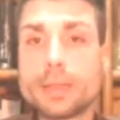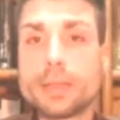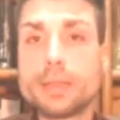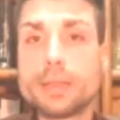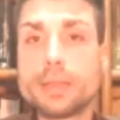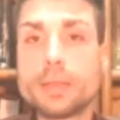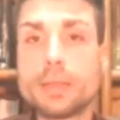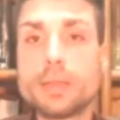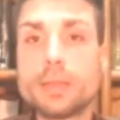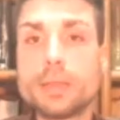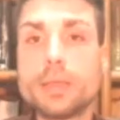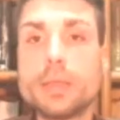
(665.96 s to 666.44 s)

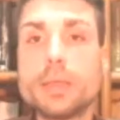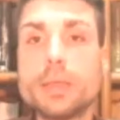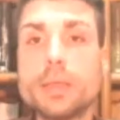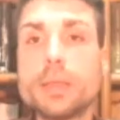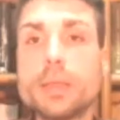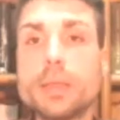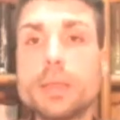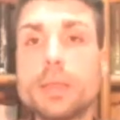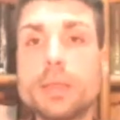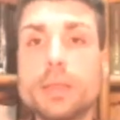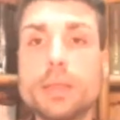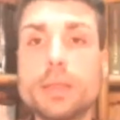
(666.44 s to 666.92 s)
the
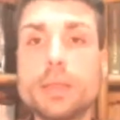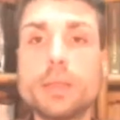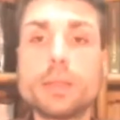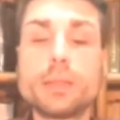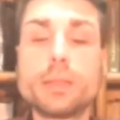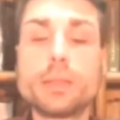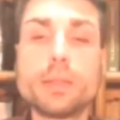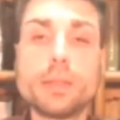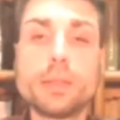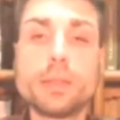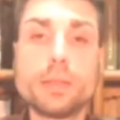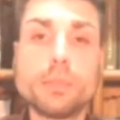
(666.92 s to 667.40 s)

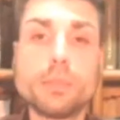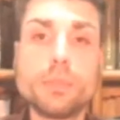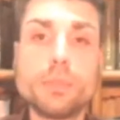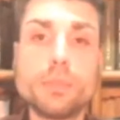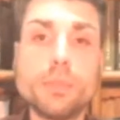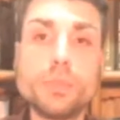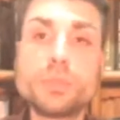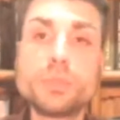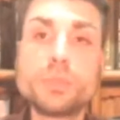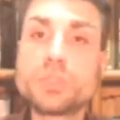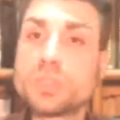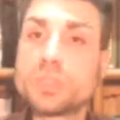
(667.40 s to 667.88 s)

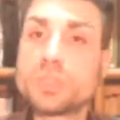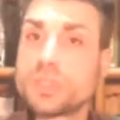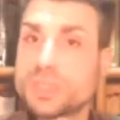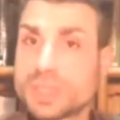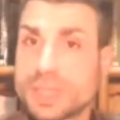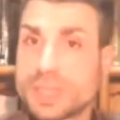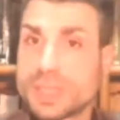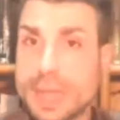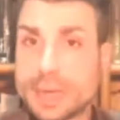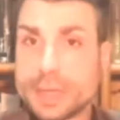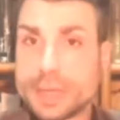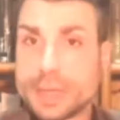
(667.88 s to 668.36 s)
business
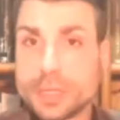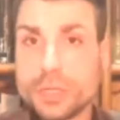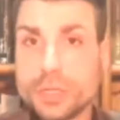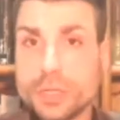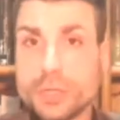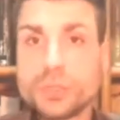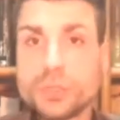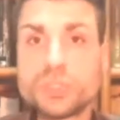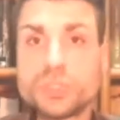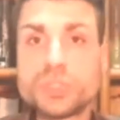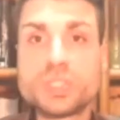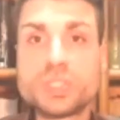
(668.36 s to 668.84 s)
that
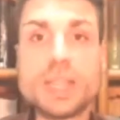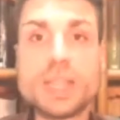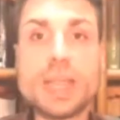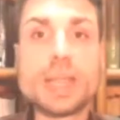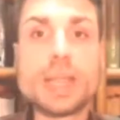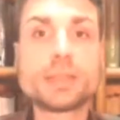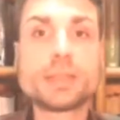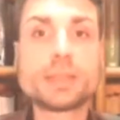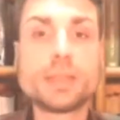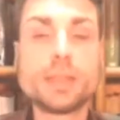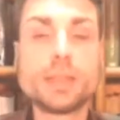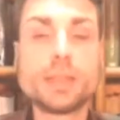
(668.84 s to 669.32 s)
use
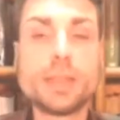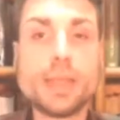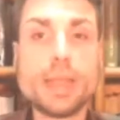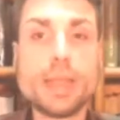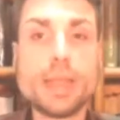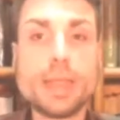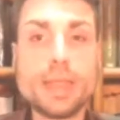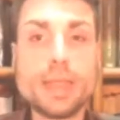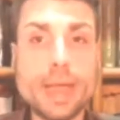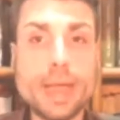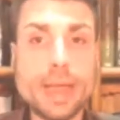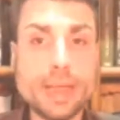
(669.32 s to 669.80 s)
that
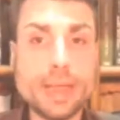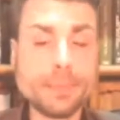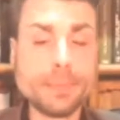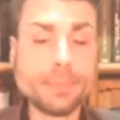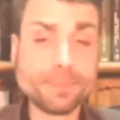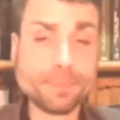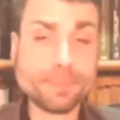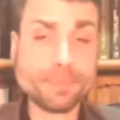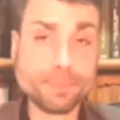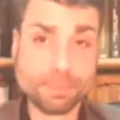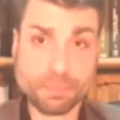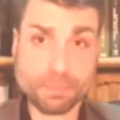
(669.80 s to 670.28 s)
AI.
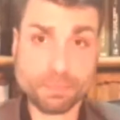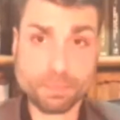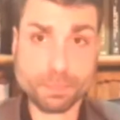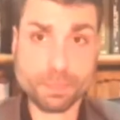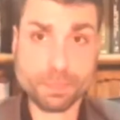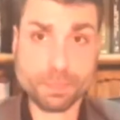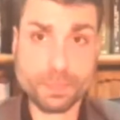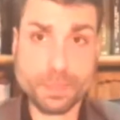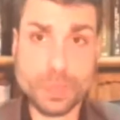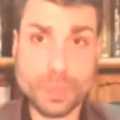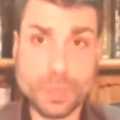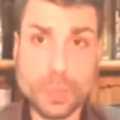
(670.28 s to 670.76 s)

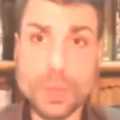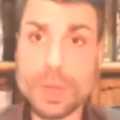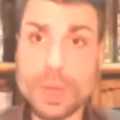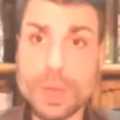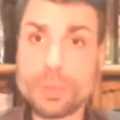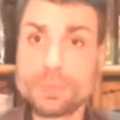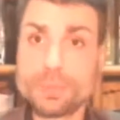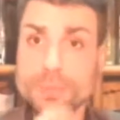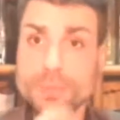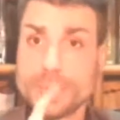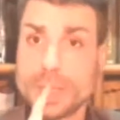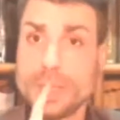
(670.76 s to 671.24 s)

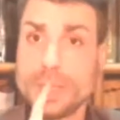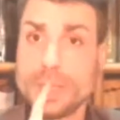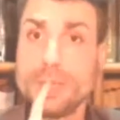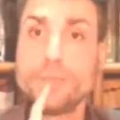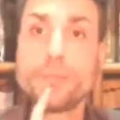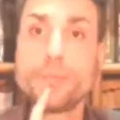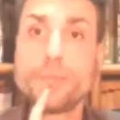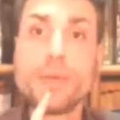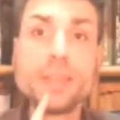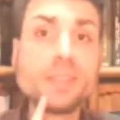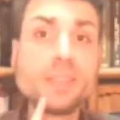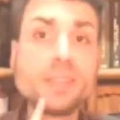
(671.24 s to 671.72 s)
Well,
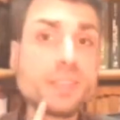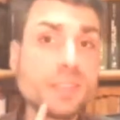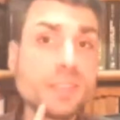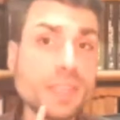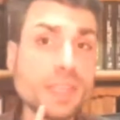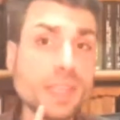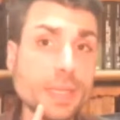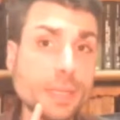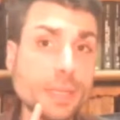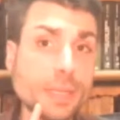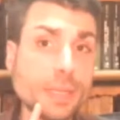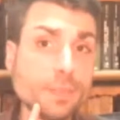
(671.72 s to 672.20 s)
if I
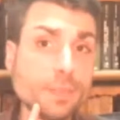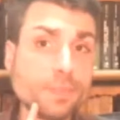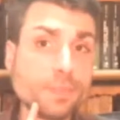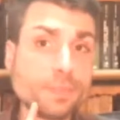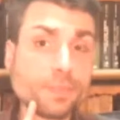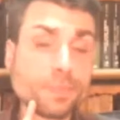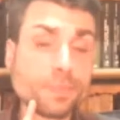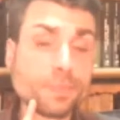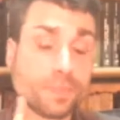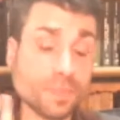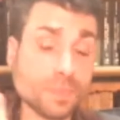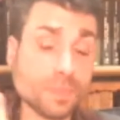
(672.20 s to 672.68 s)
say
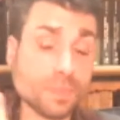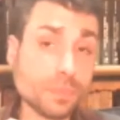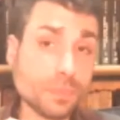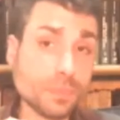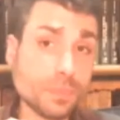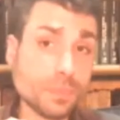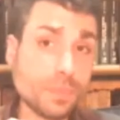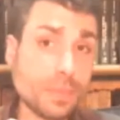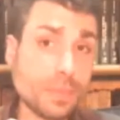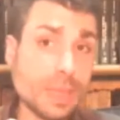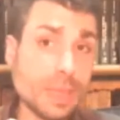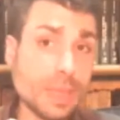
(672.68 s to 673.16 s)

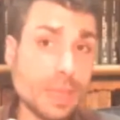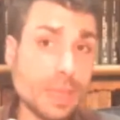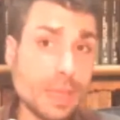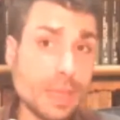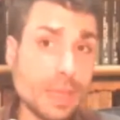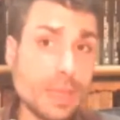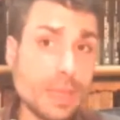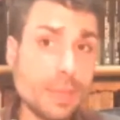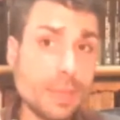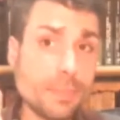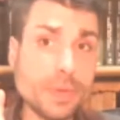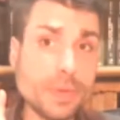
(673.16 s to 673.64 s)

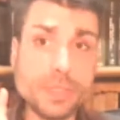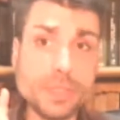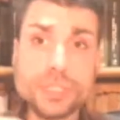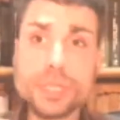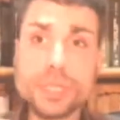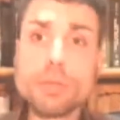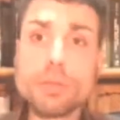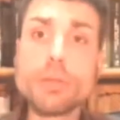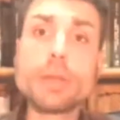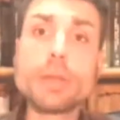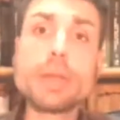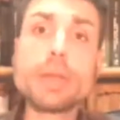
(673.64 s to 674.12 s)
a
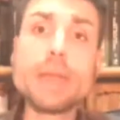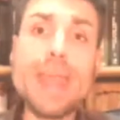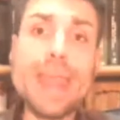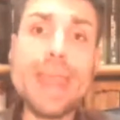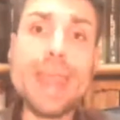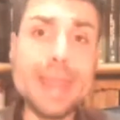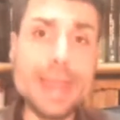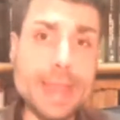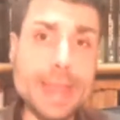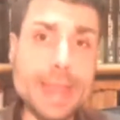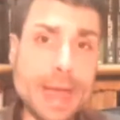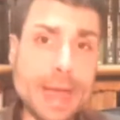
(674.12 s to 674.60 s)
particular
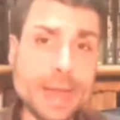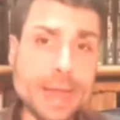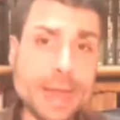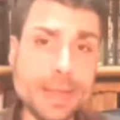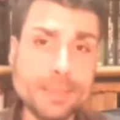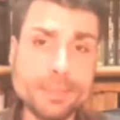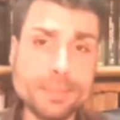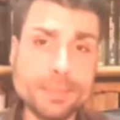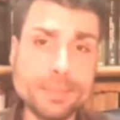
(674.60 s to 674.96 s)
AI